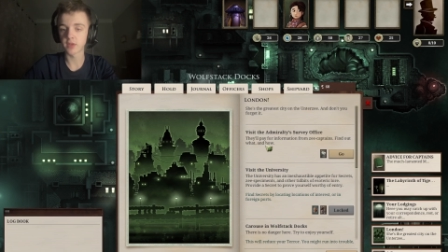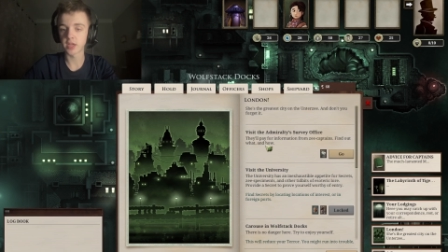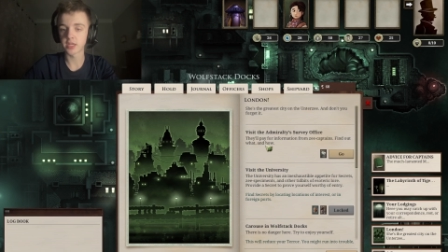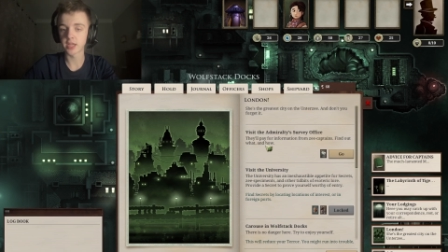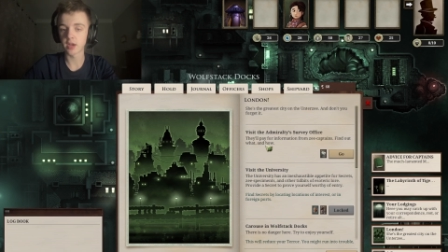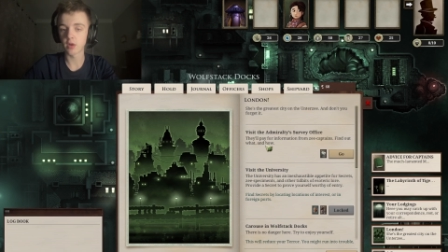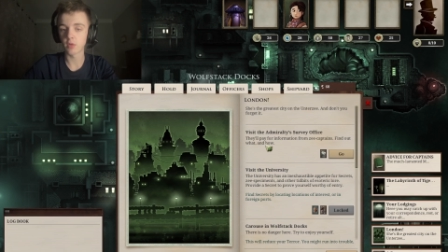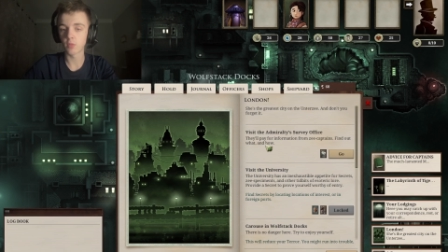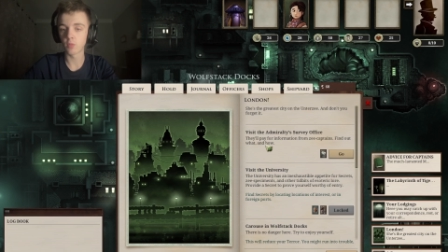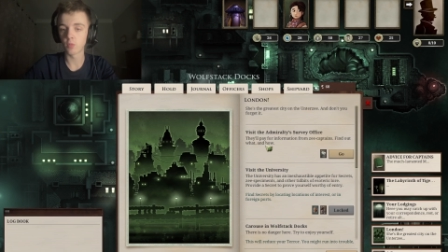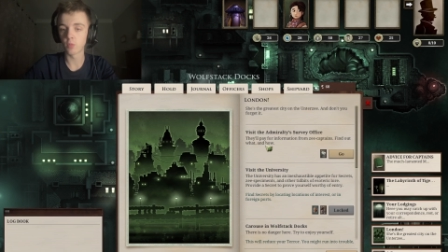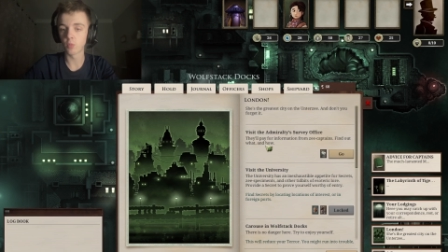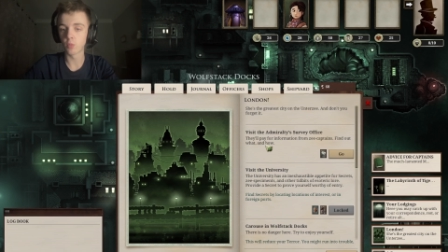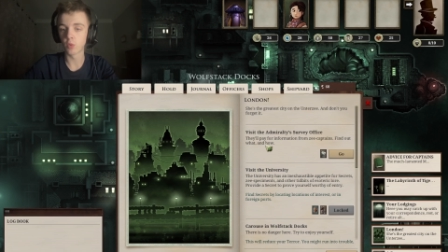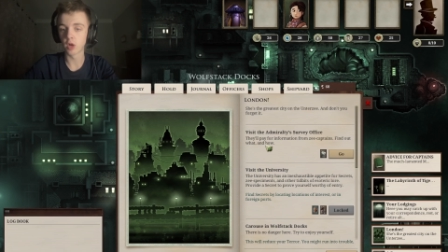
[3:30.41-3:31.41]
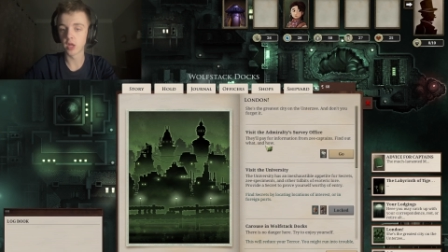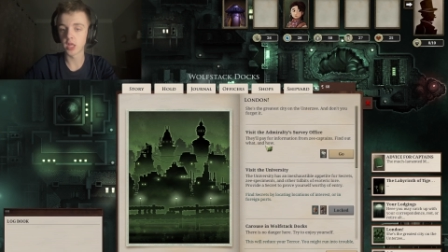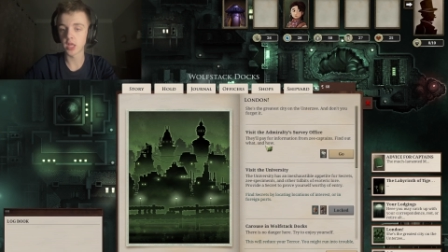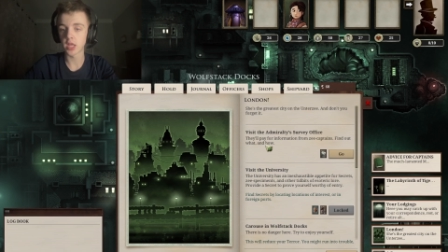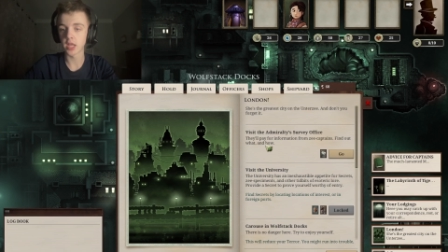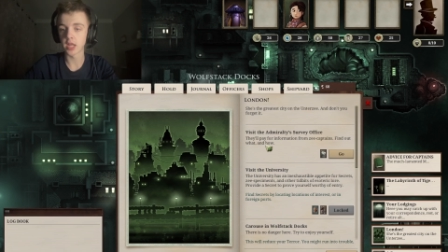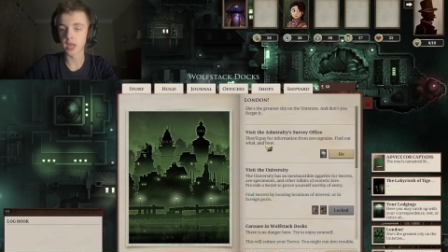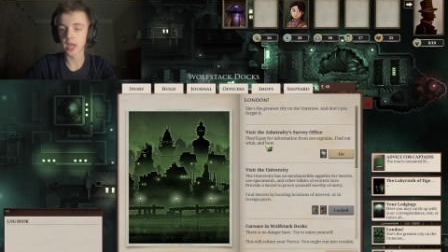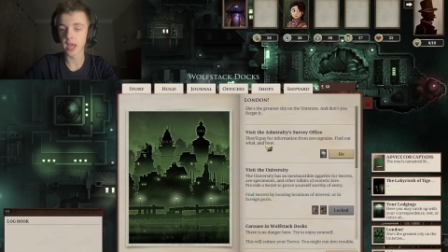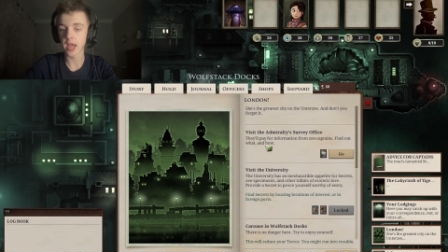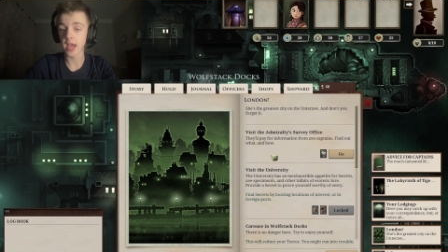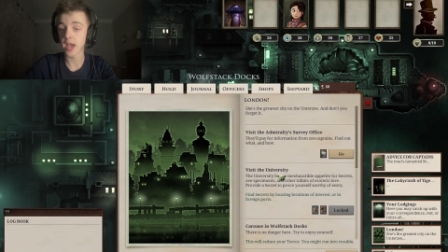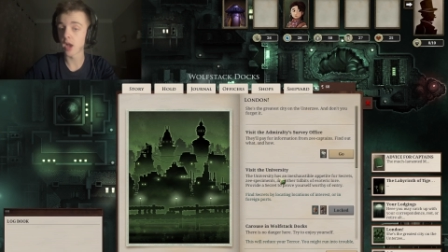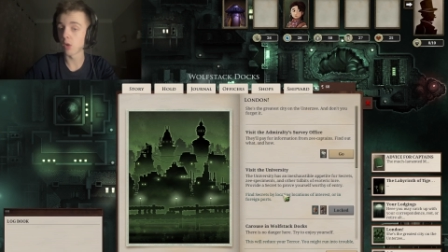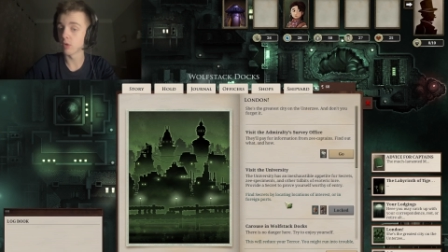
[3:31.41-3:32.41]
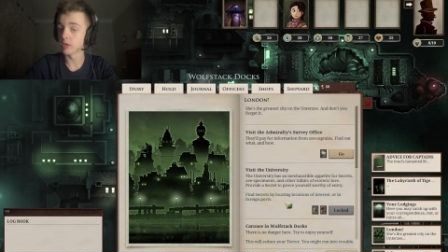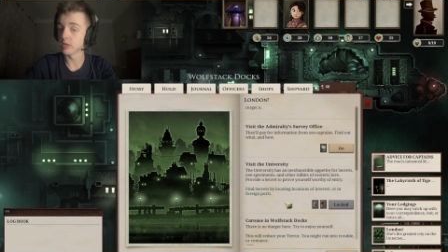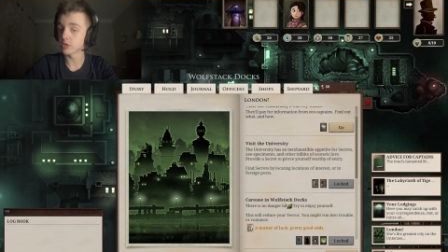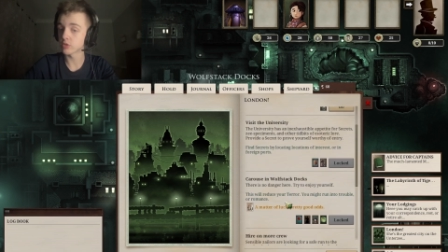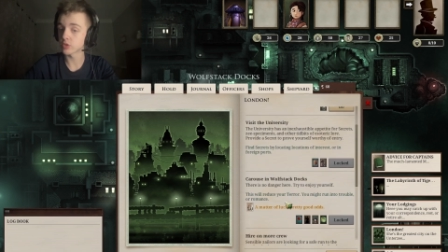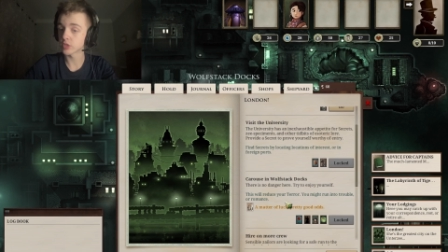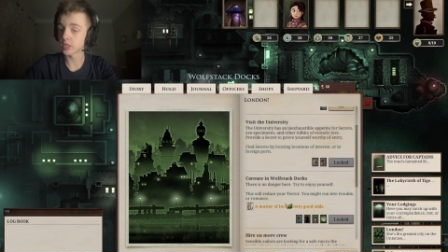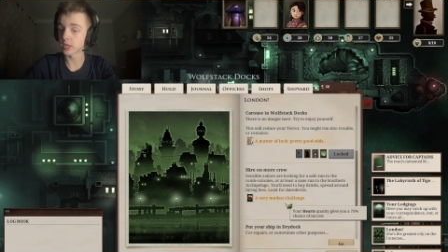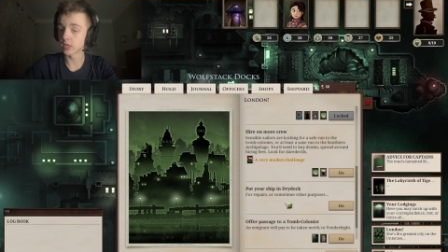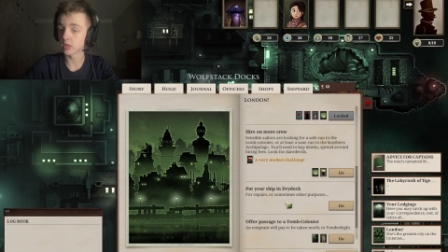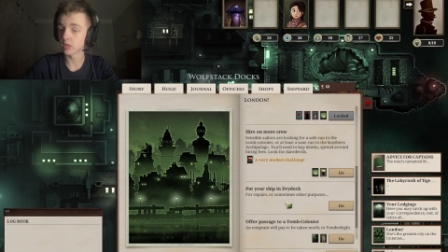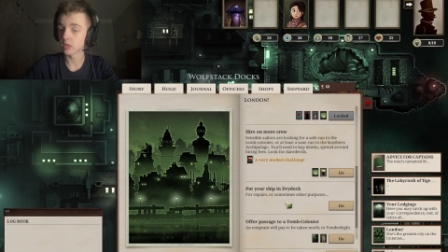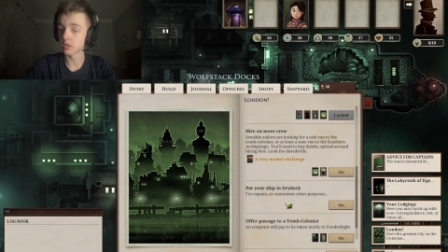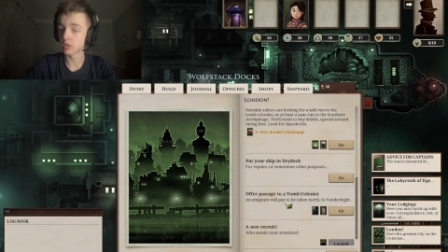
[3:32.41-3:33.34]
Find out what and how. Interesting.